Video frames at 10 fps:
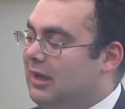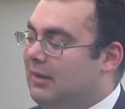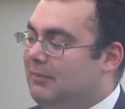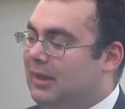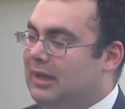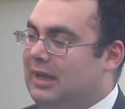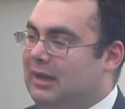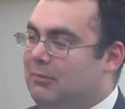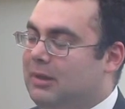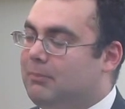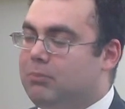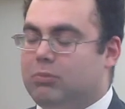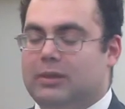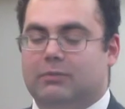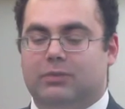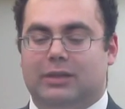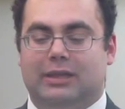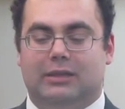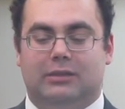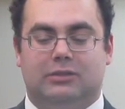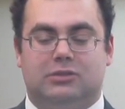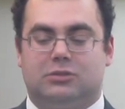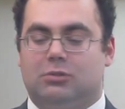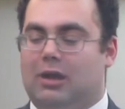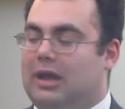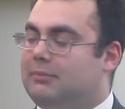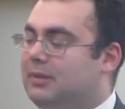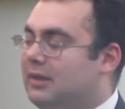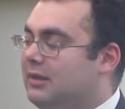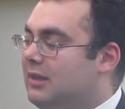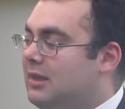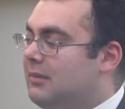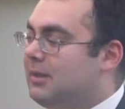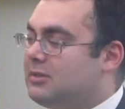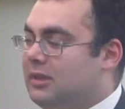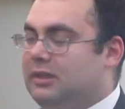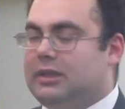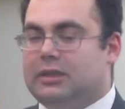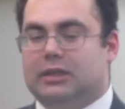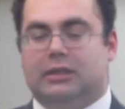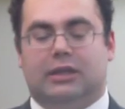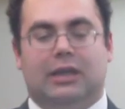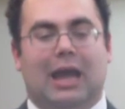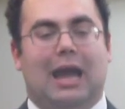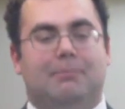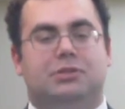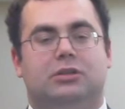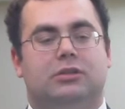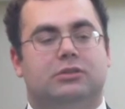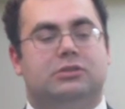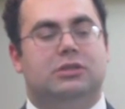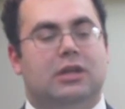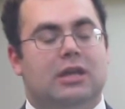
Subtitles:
and I want to briefly describe it because I think it captures